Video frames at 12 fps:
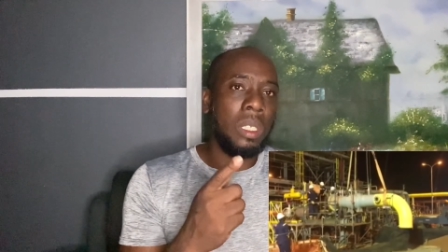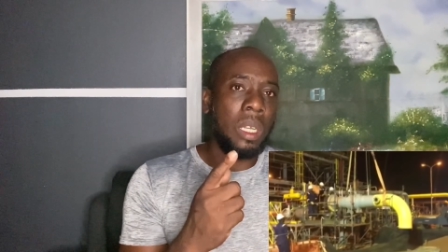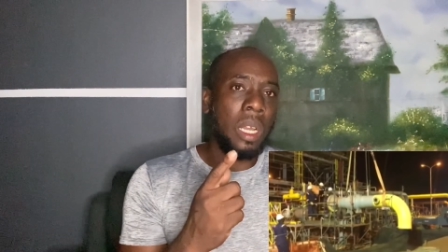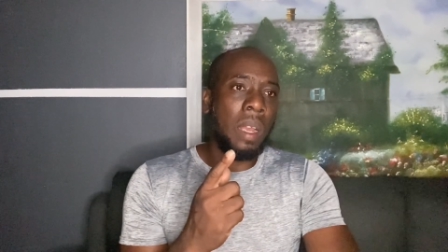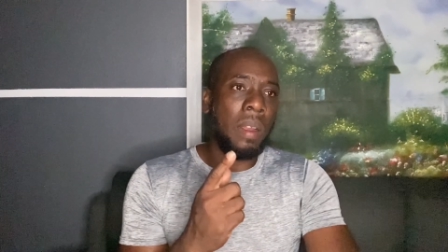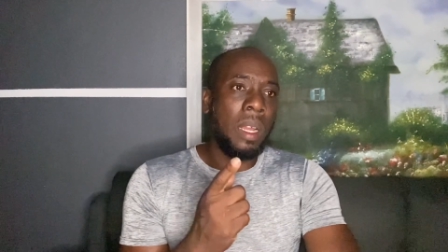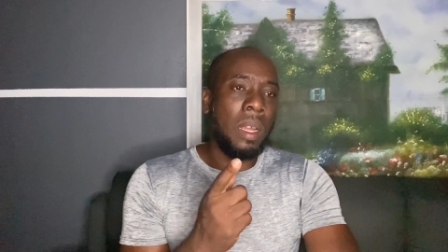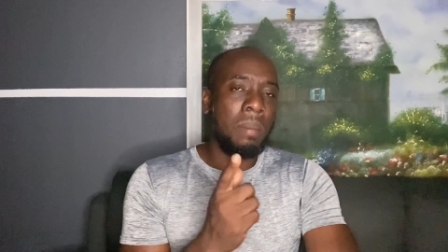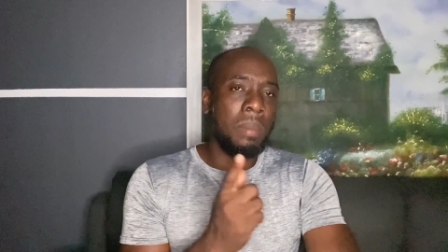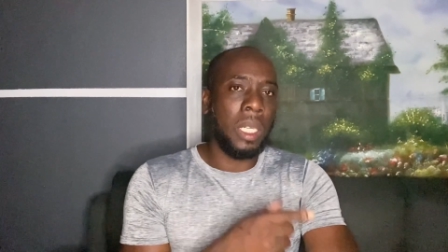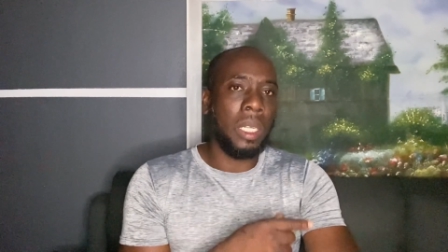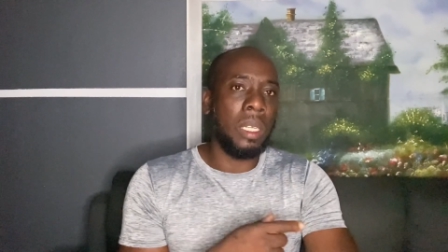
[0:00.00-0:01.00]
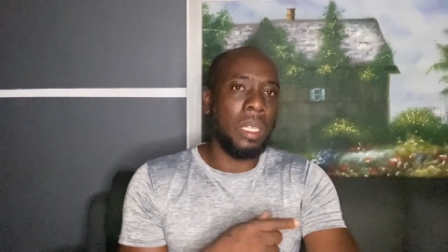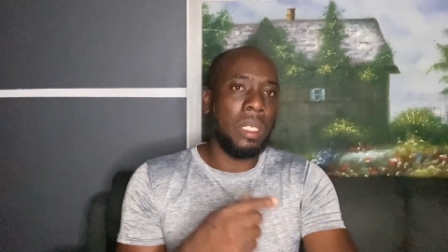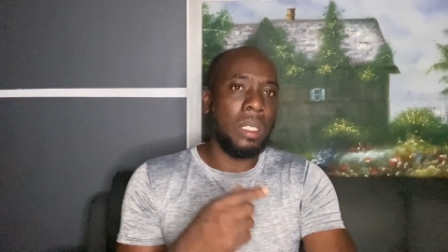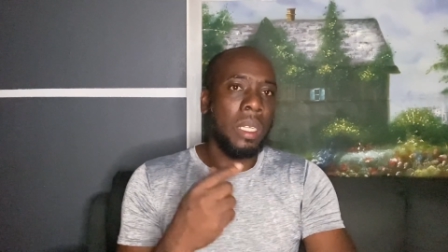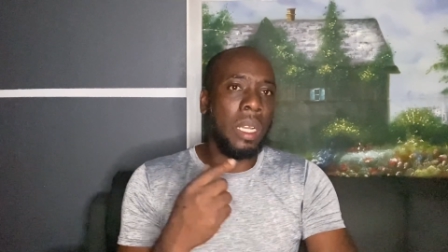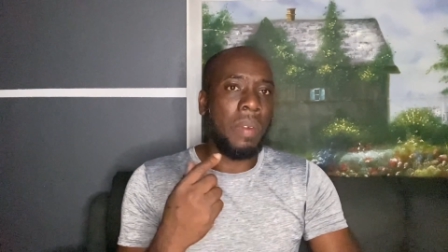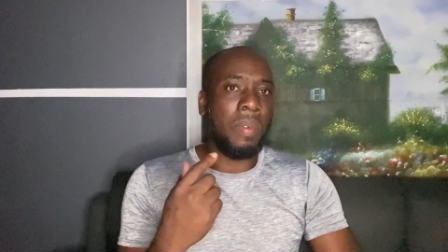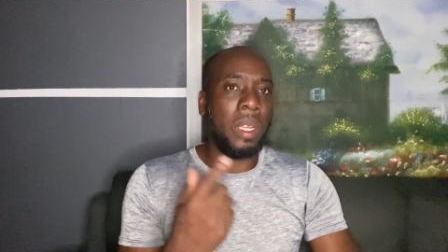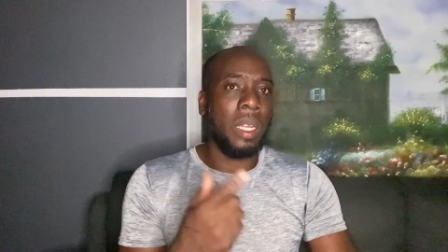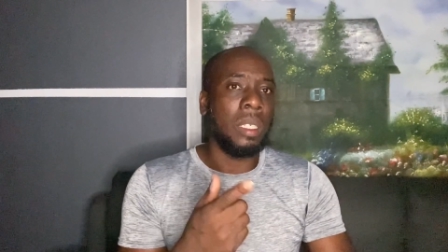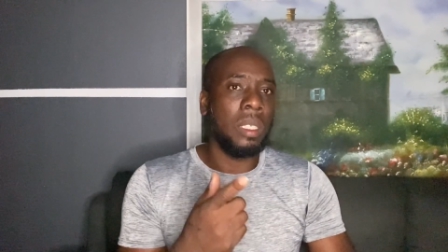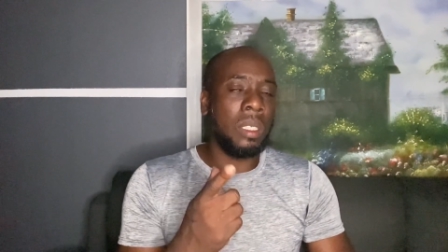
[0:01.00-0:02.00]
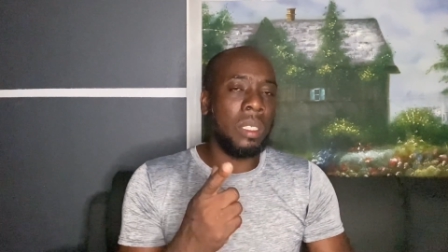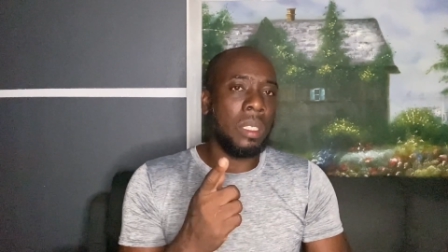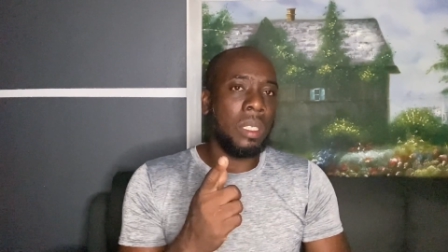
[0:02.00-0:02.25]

uh, um channel. He's an African.